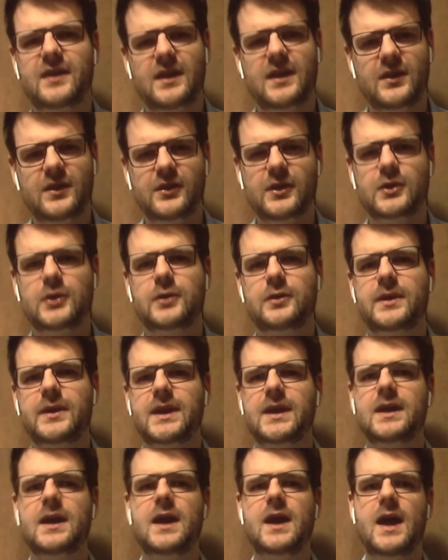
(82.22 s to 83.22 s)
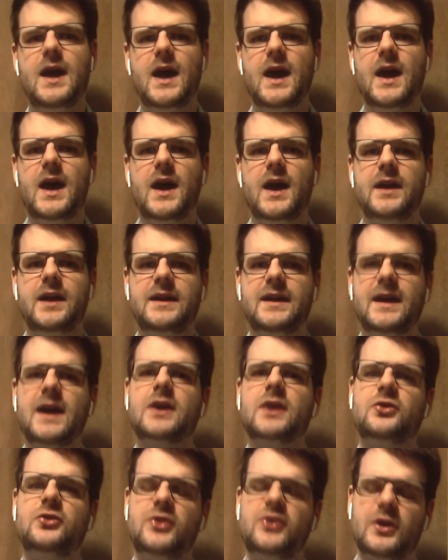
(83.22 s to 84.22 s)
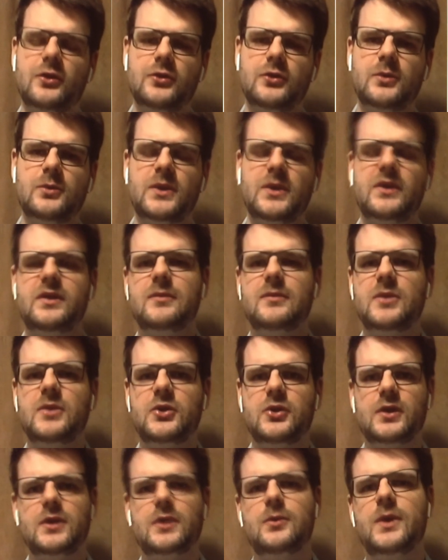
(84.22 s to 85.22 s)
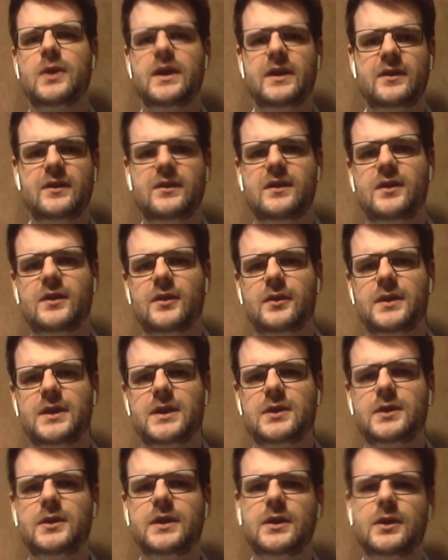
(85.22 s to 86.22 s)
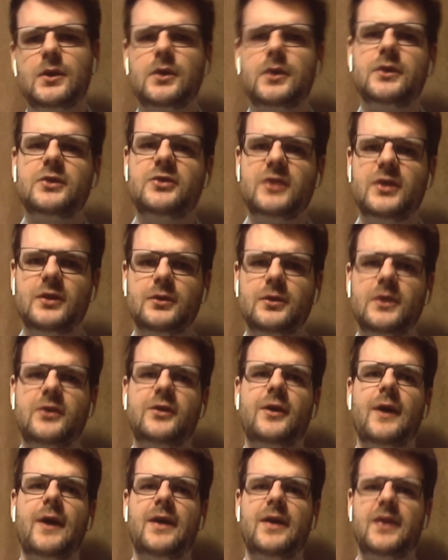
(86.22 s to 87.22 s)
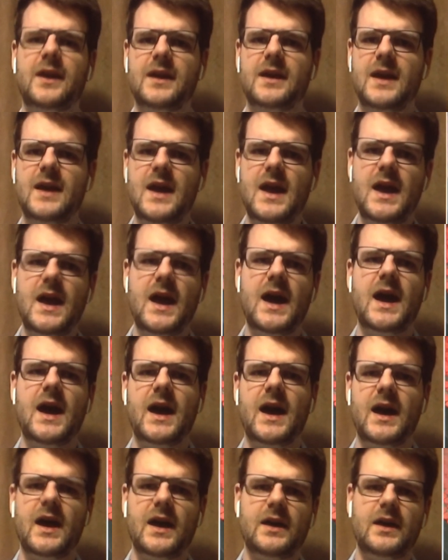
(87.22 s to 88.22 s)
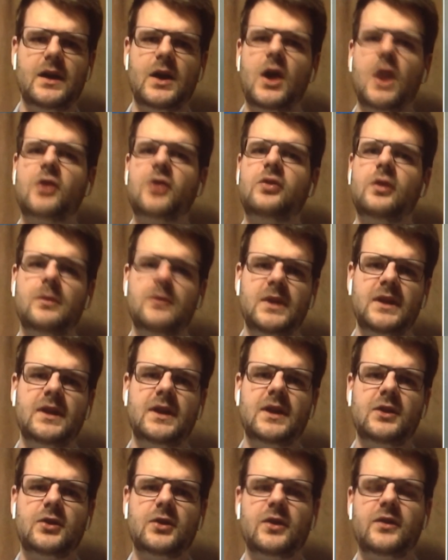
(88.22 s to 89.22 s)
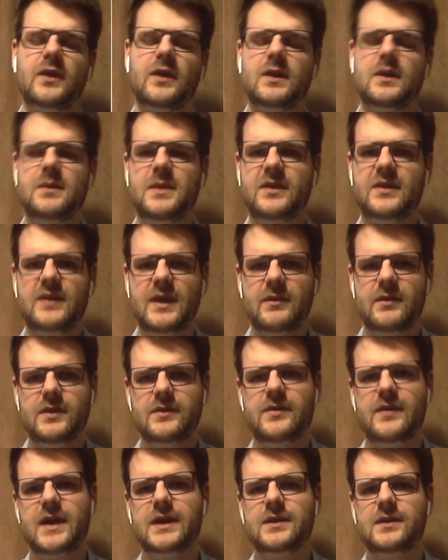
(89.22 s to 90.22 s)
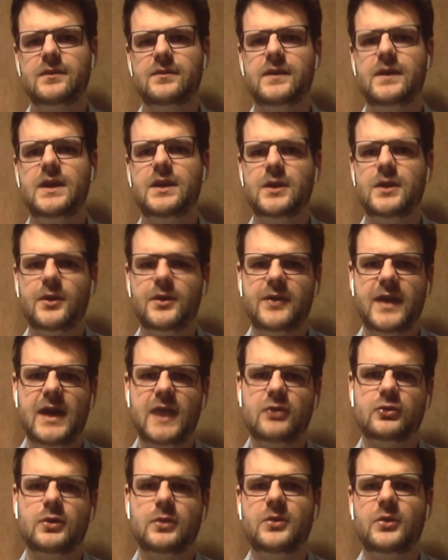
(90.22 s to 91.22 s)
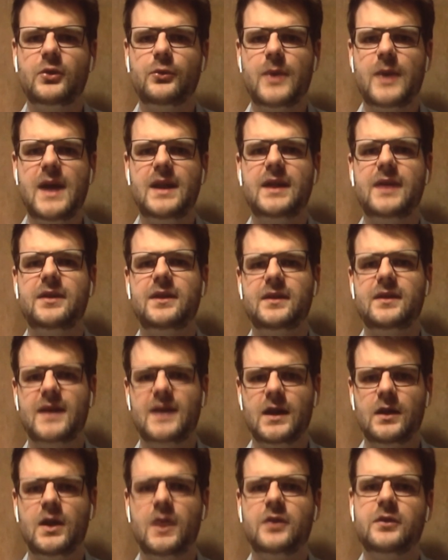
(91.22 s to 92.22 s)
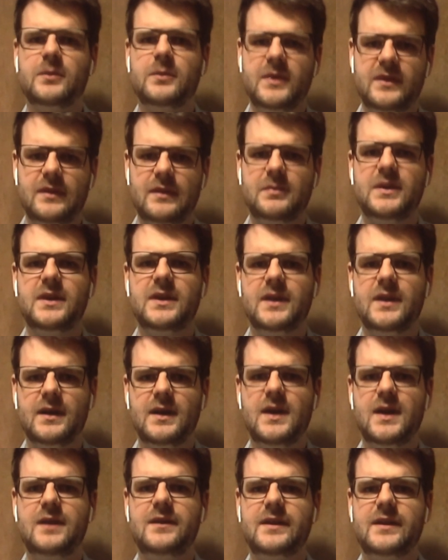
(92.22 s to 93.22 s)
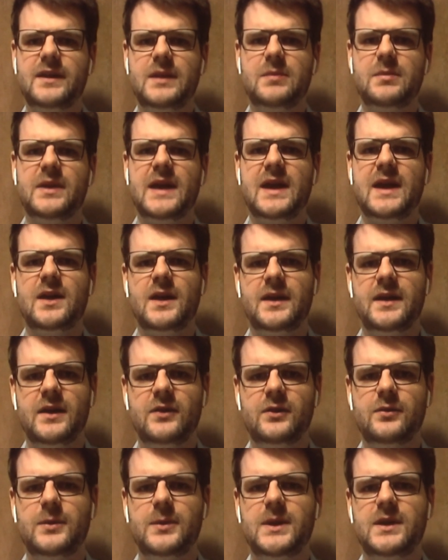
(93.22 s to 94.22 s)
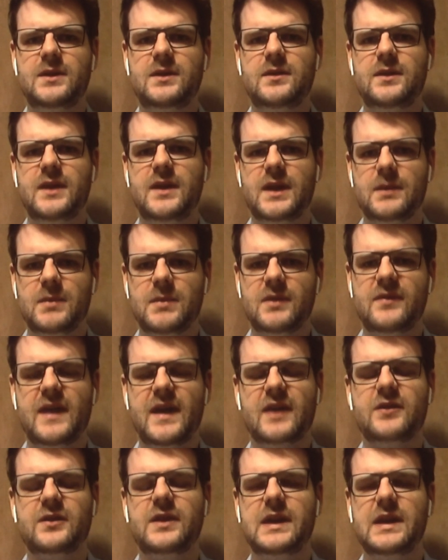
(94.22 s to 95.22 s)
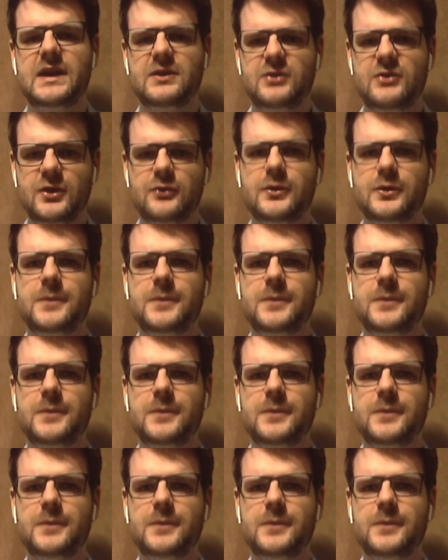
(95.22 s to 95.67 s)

is including younger children, whereas the Moderna one is only including older children. So I think, assuming that it turns out to be safe and effective in those age groups as well, I think that'll also be something to keep an eye on as we think about vaccinating children.